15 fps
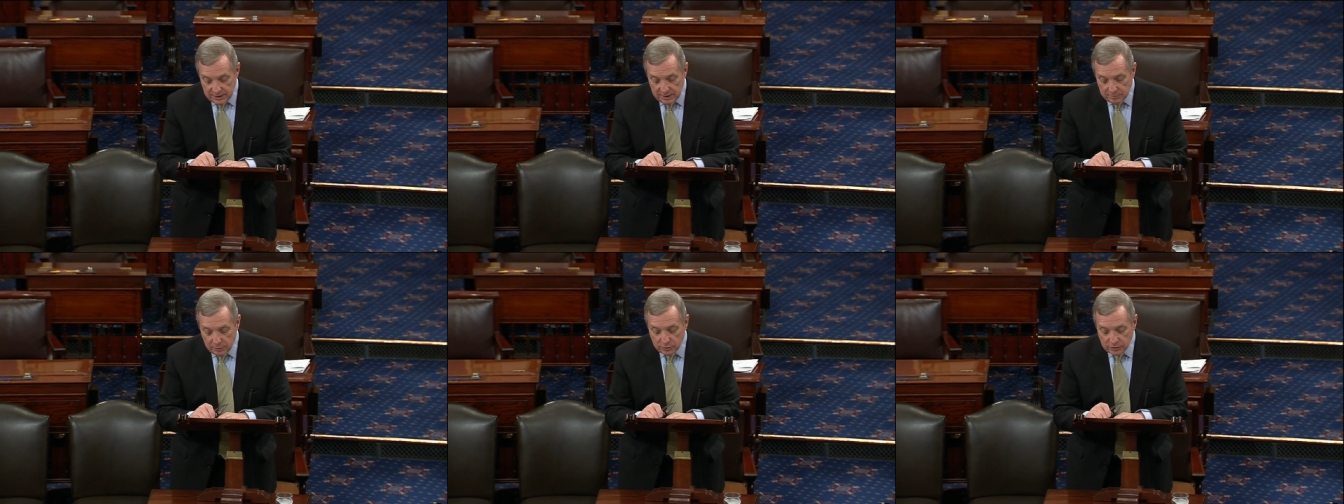
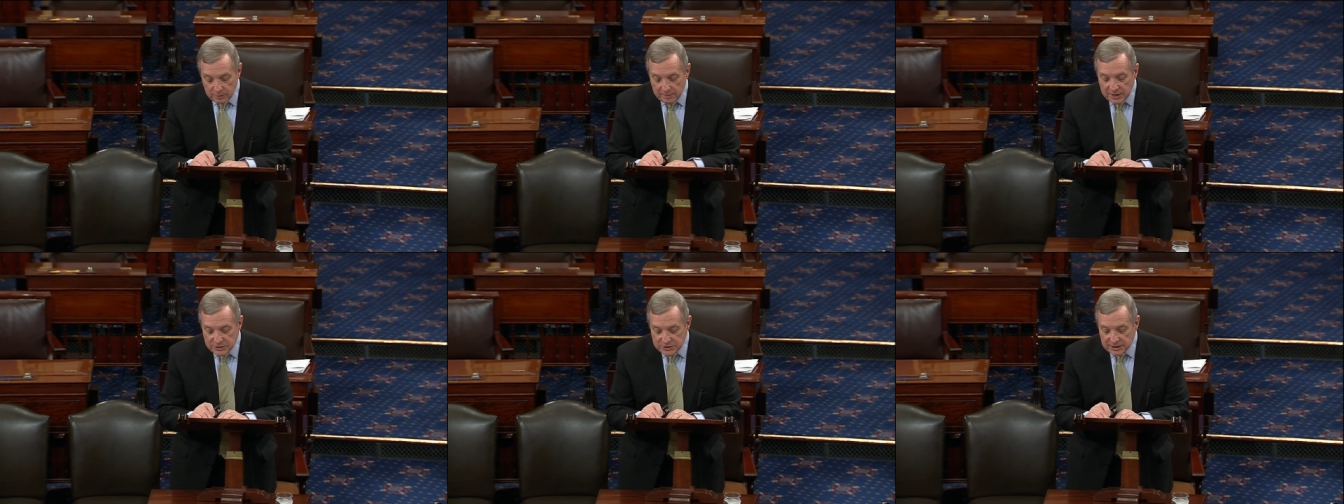both
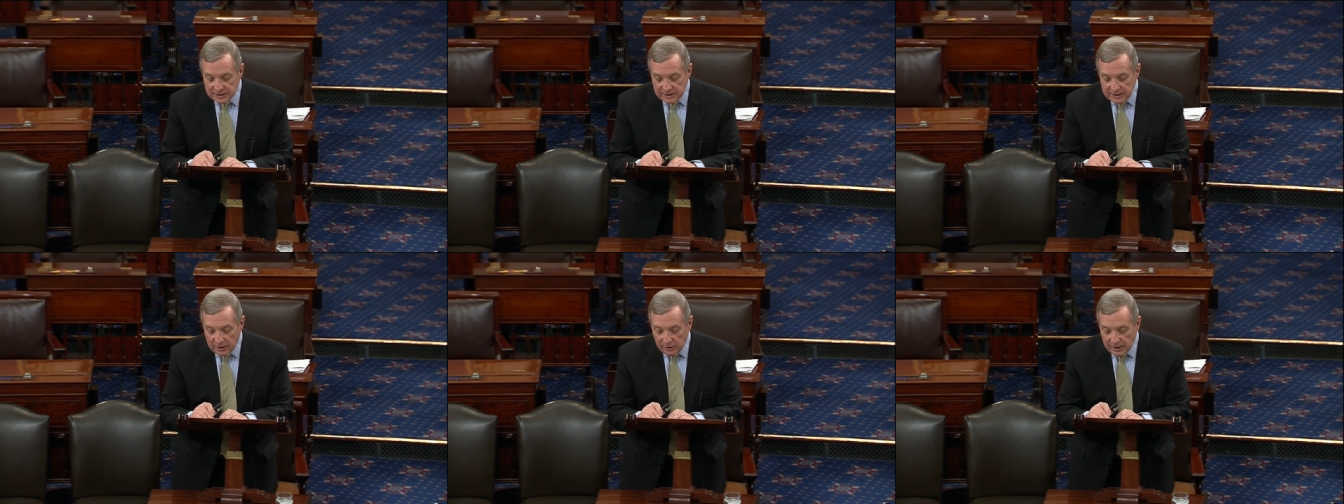domestic
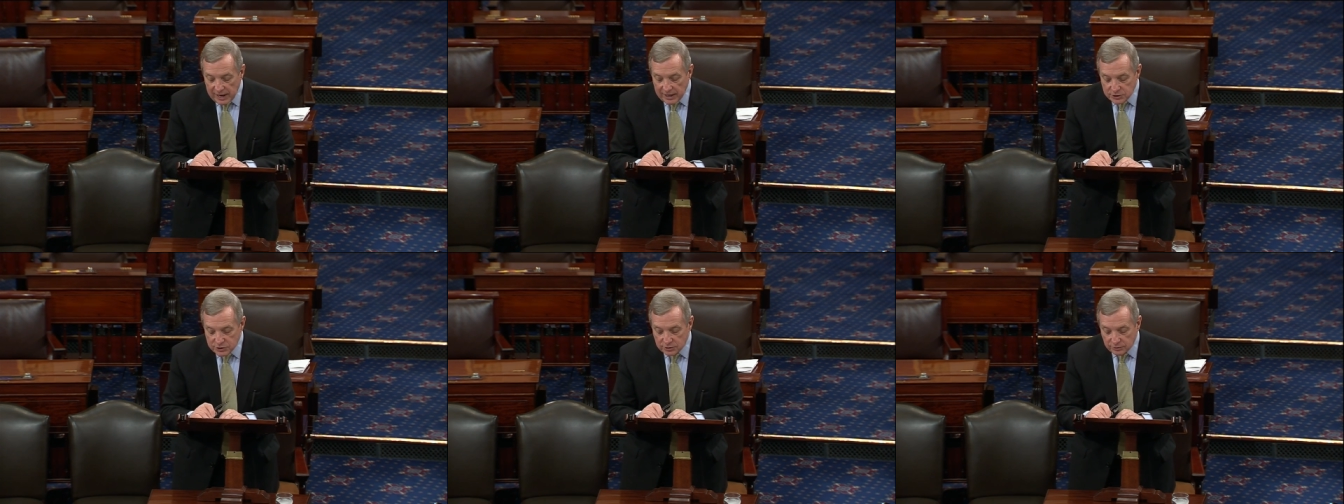and
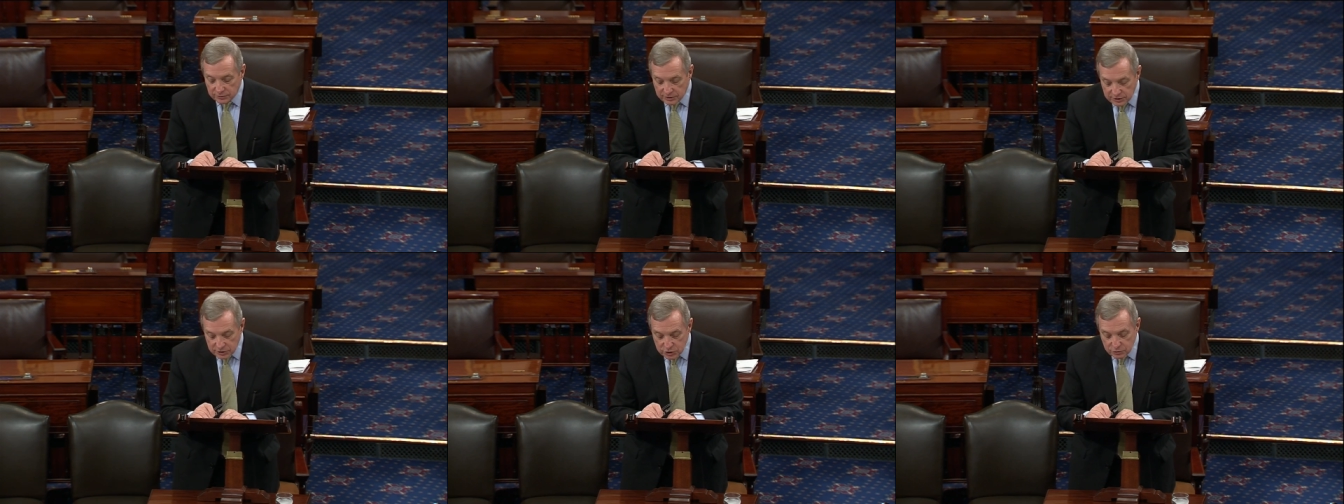international,
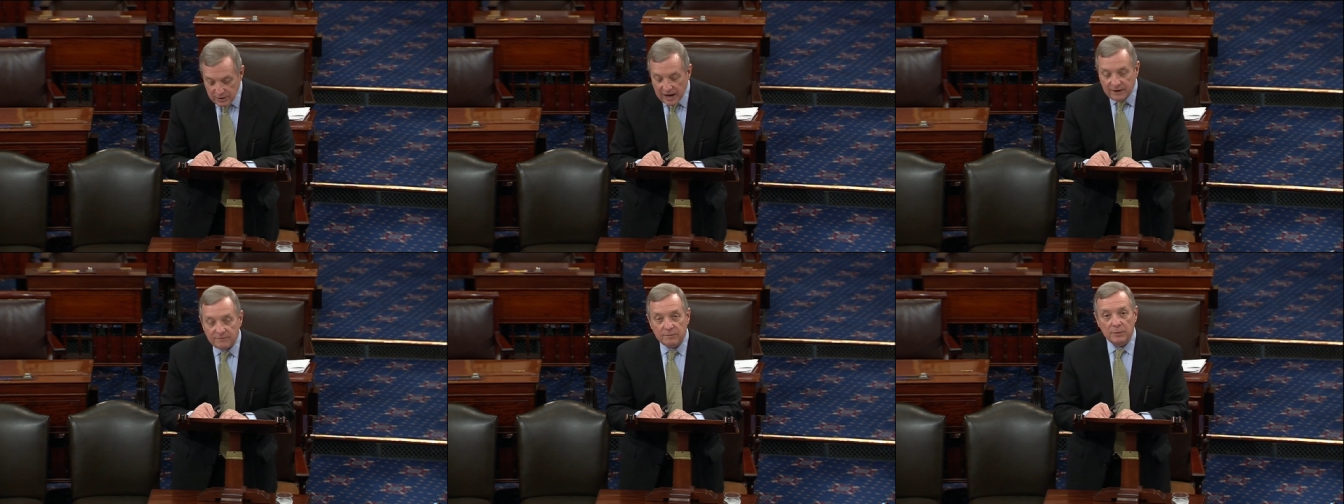to
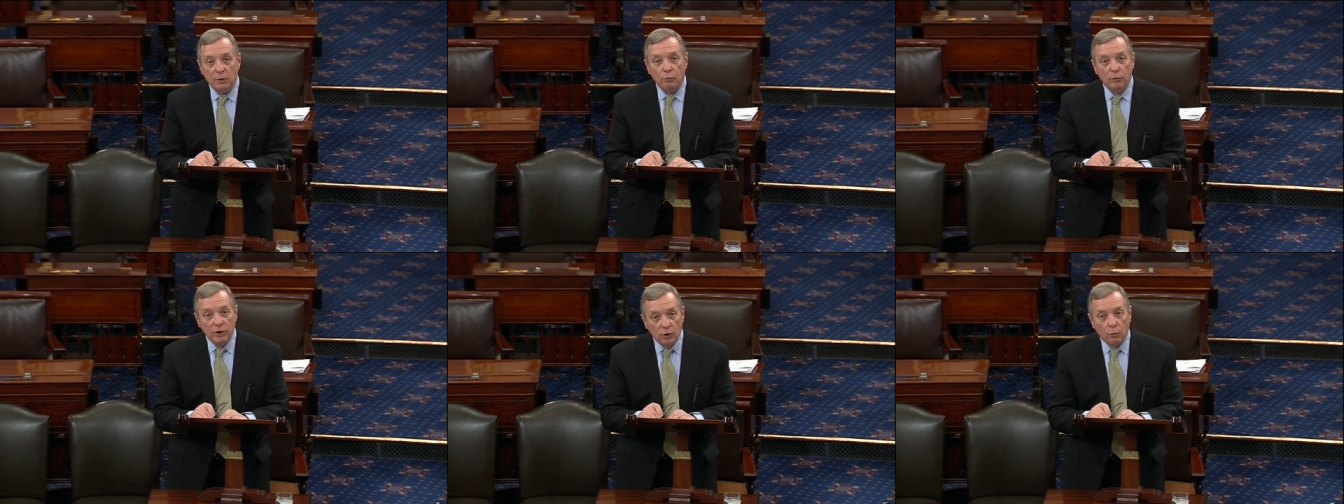distract from the
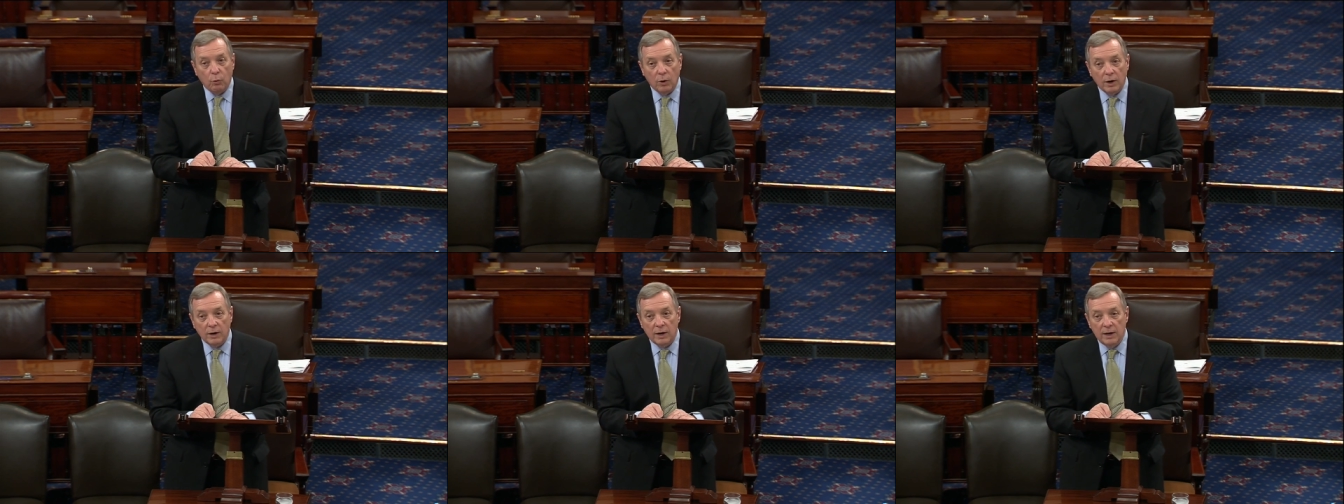real
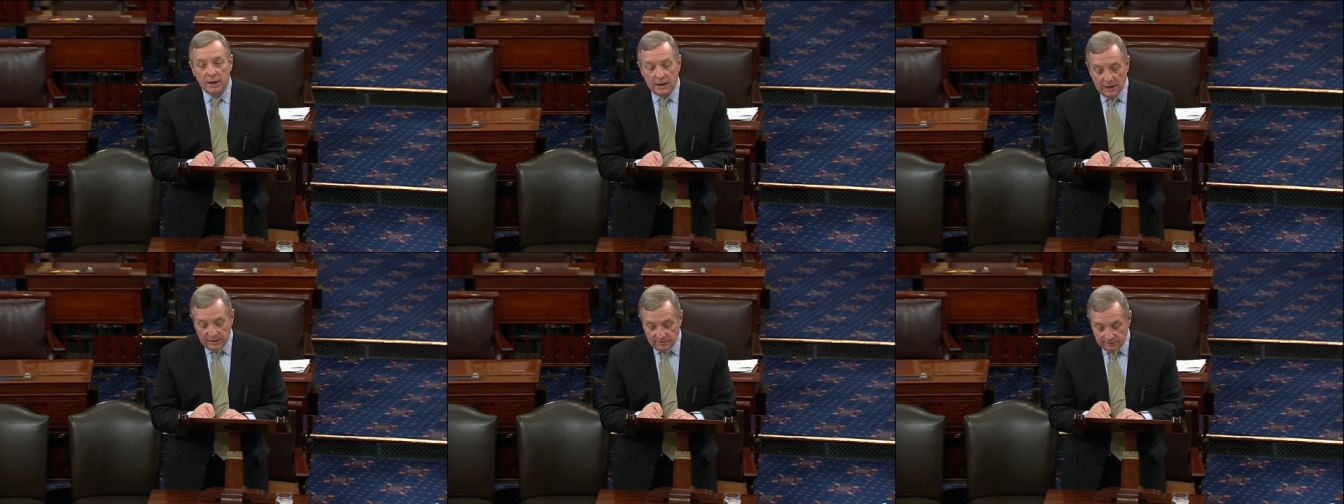work
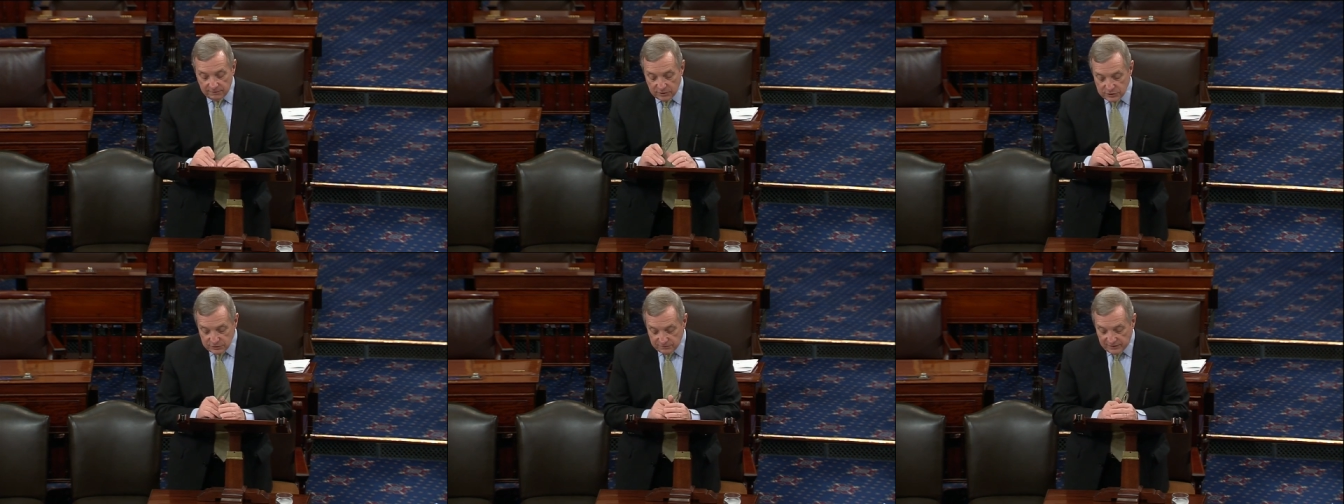of
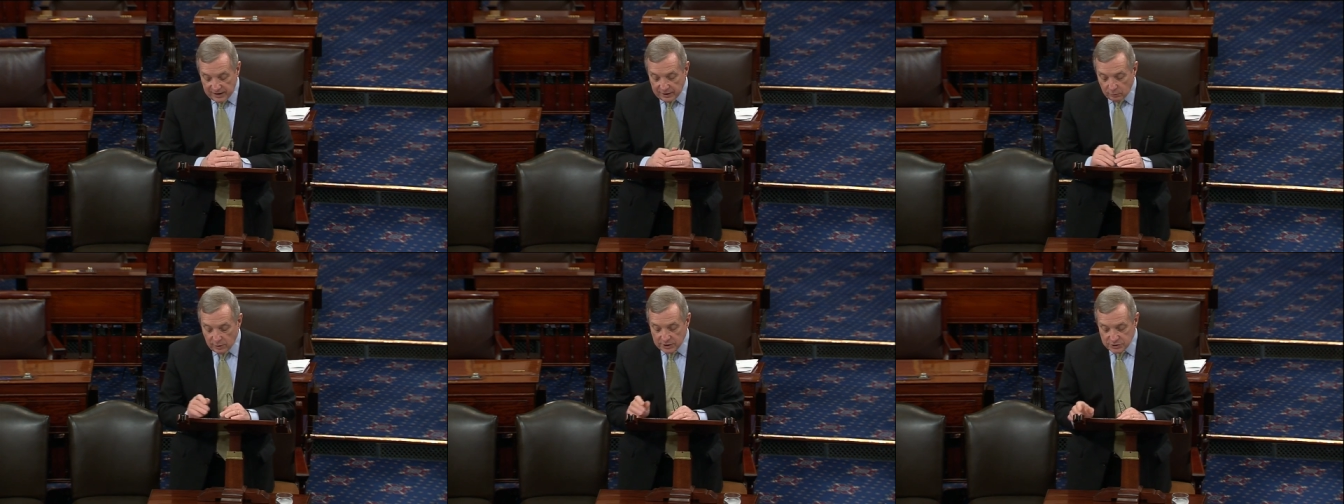
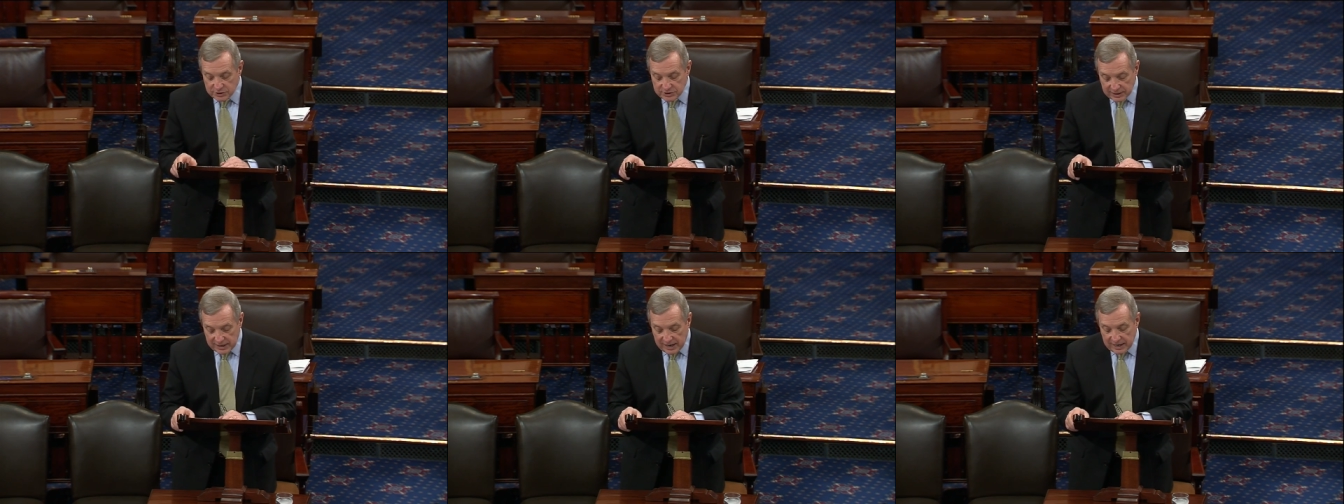diversifying Russia's
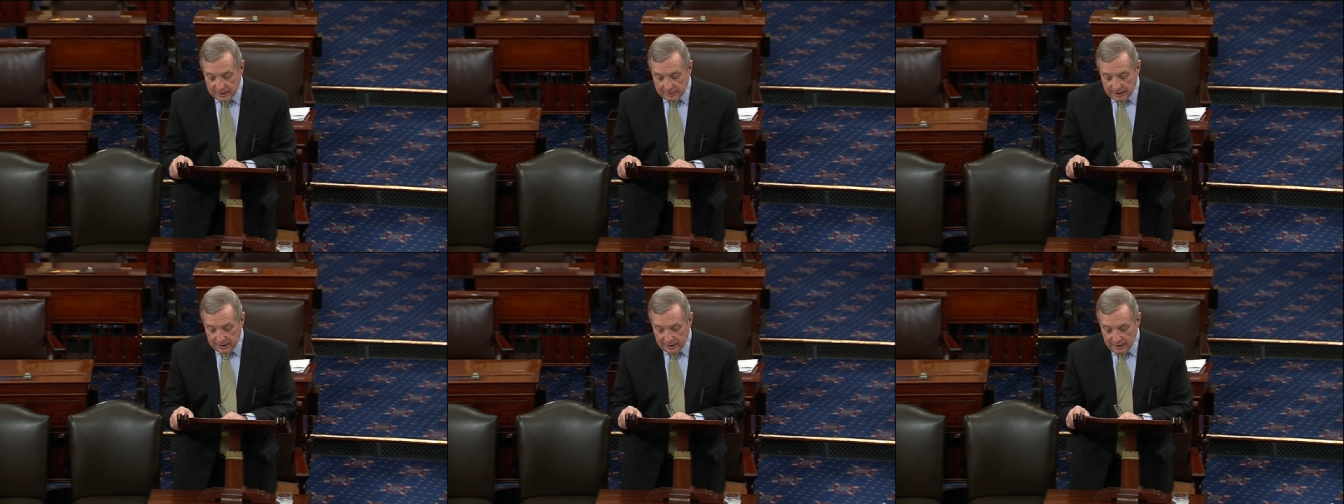economy.